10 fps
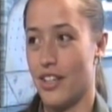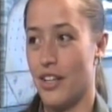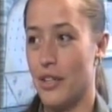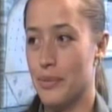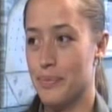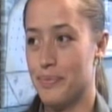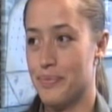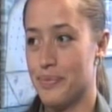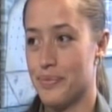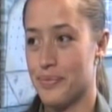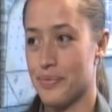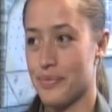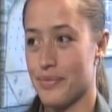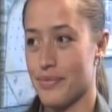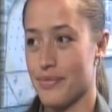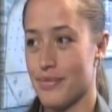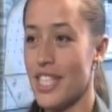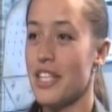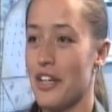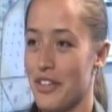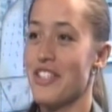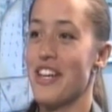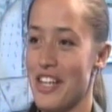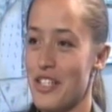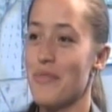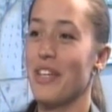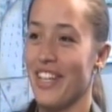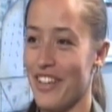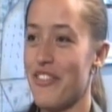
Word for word: um, that's how it changed me,